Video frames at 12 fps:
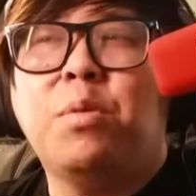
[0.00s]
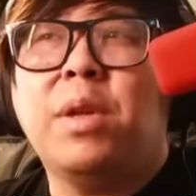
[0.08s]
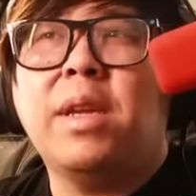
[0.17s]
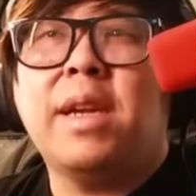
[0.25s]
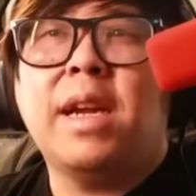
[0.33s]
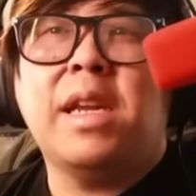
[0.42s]

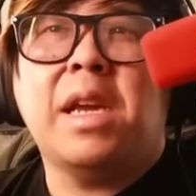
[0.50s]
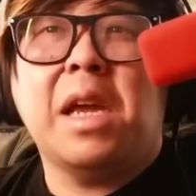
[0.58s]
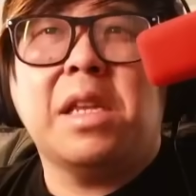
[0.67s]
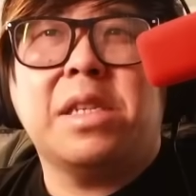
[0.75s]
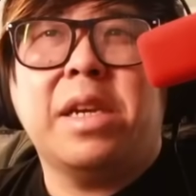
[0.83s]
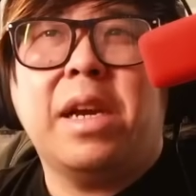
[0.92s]
think
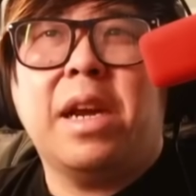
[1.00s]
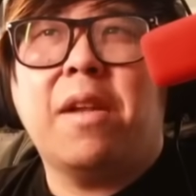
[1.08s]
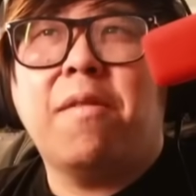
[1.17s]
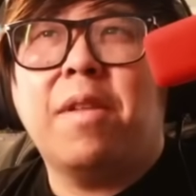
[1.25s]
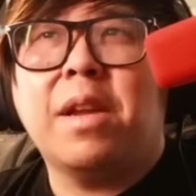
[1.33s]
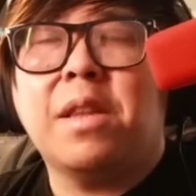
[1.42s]
98's like kind
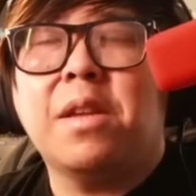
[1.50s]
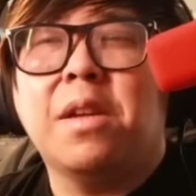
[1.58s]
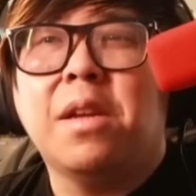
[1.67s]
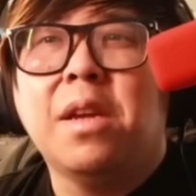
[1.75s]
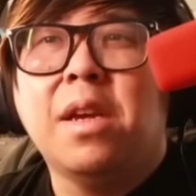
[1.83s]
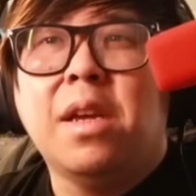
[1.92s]
of like
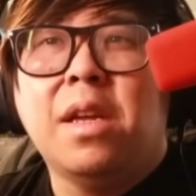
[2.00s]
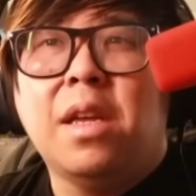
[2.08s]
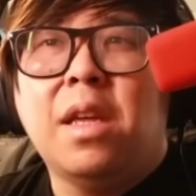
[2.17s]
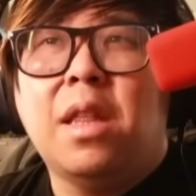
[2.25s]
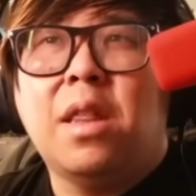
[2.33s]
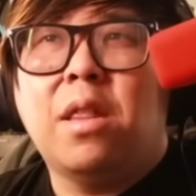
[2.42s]
the
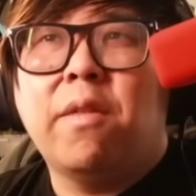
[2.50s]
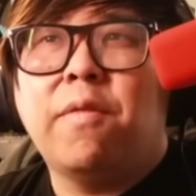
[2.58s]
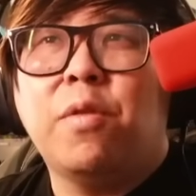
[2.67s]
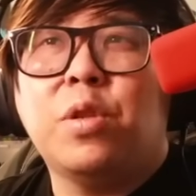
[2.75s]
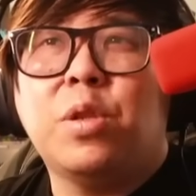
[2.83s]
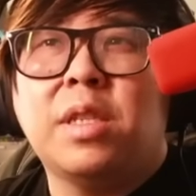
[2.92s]
the
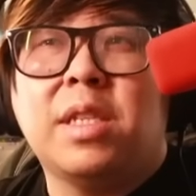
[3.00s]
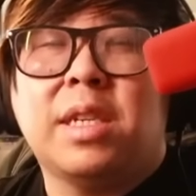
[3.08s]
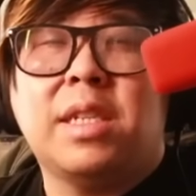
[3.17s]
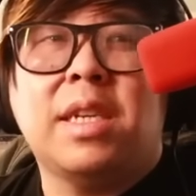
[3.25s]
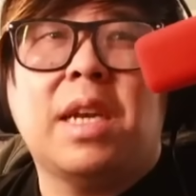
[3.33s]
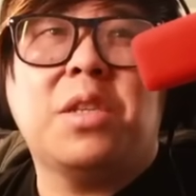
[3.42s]
first the
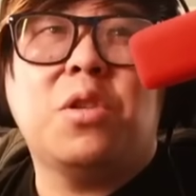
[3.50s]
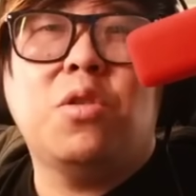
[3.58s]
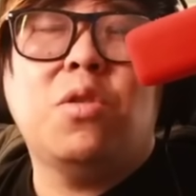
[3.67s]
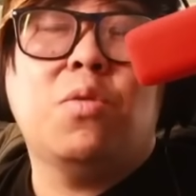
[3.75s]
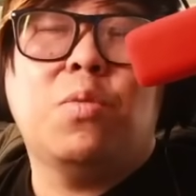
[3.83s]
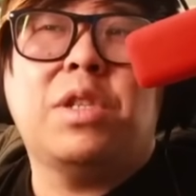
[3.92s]

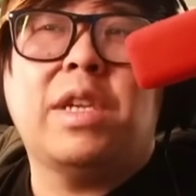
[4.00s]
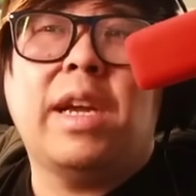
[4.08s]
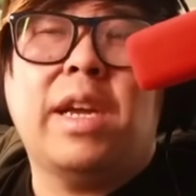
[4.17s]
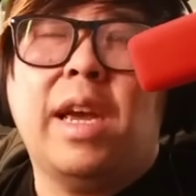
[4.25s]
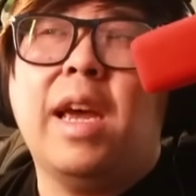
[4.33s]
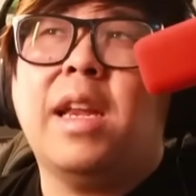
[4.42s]
successor, which I
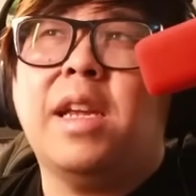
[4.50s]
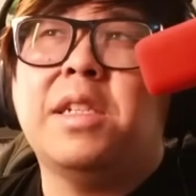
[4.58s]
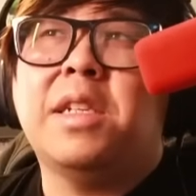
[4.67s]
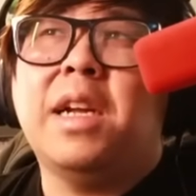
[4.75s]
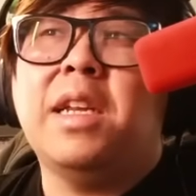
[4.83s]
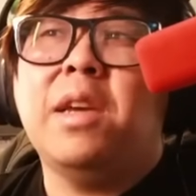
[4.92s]
get because
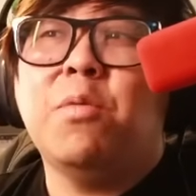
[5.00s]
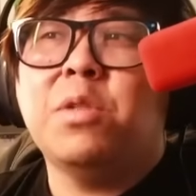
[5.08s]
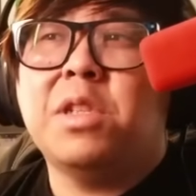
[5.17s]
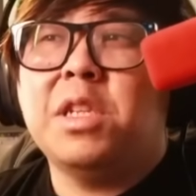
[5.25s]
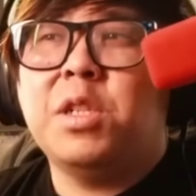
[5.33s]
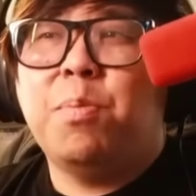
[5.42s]
98 was such